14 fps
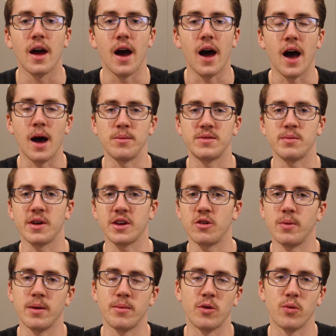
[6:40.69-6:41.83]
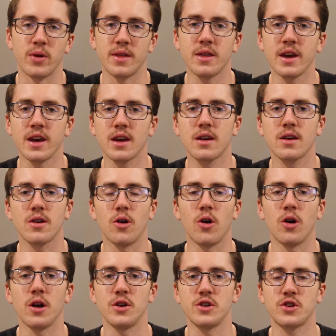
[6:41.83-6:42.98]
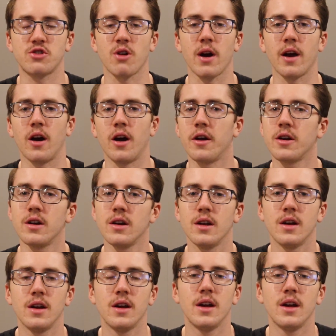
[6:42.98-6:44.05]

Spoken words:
to make you maybe rethink or just try harder.